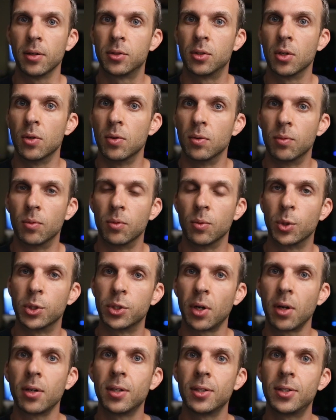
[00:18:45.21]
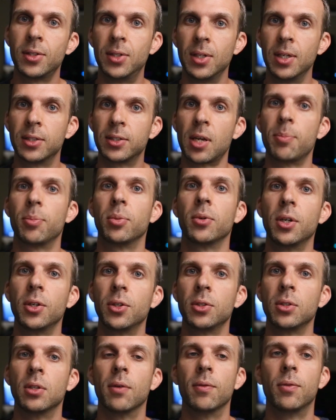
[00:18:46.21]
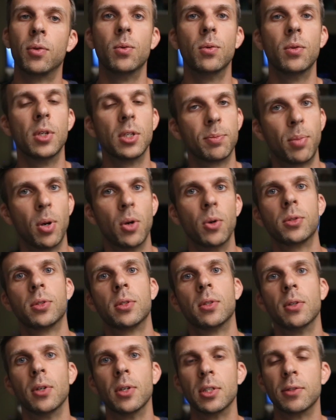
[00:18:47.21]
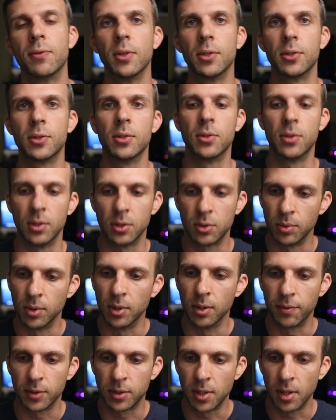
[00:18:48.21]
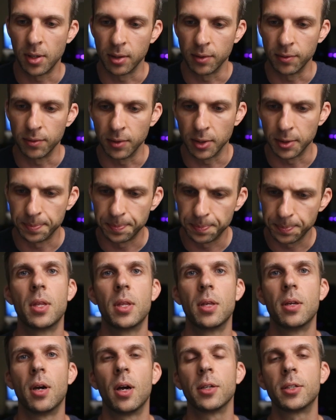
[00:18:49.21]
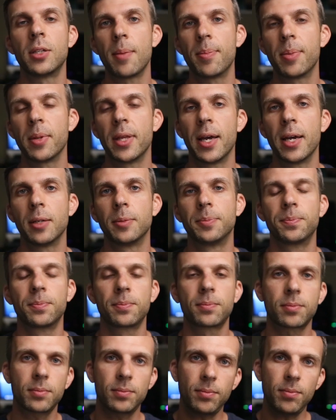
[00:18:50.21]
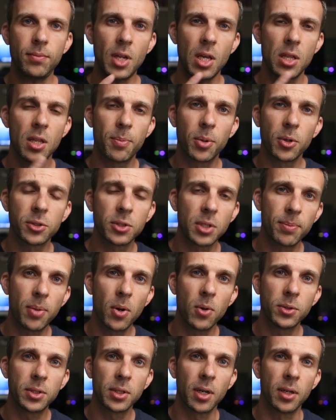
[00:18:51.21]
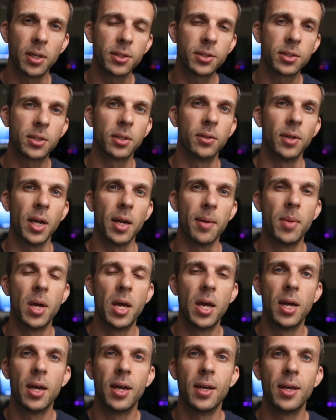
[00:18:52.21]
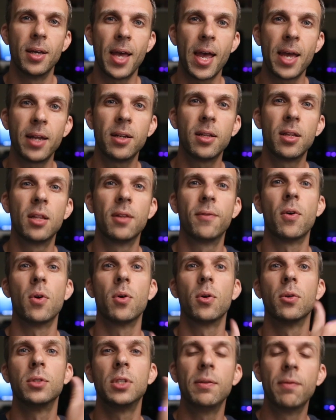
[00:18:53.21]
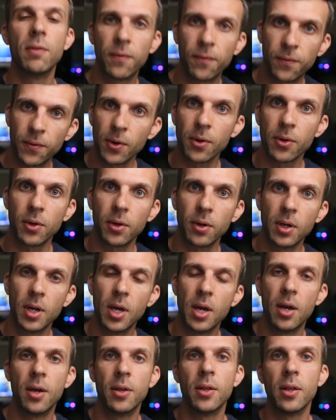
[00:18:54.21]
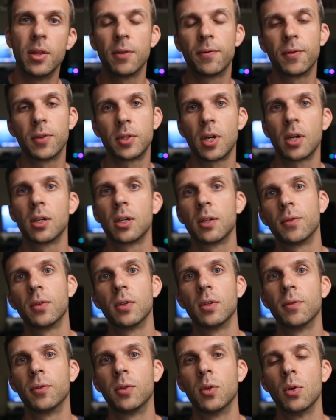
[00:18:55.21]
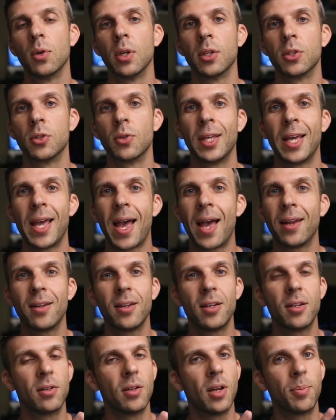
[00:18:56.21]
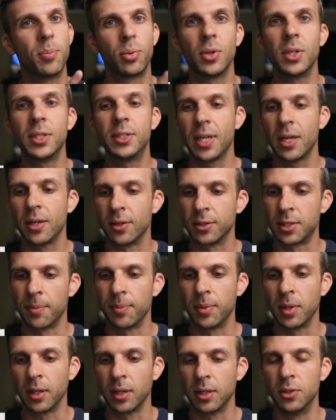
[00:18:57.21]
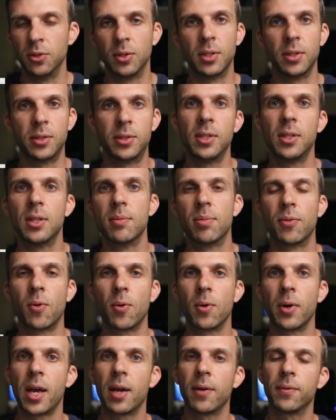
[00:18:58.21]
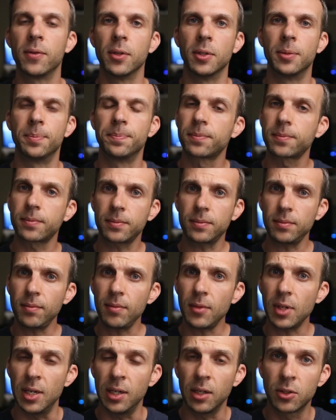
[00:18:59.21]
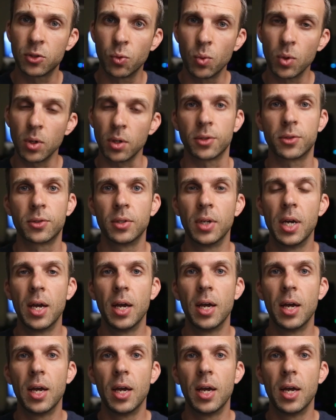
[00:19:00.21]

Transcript: So we're starting to see a separation of who this poster is versus this real photographer. On top of that, the person posting on Instagram edited the photos even further than the photographer in Florida. So they added a preset or something, and you can see the before and after. It looks worse.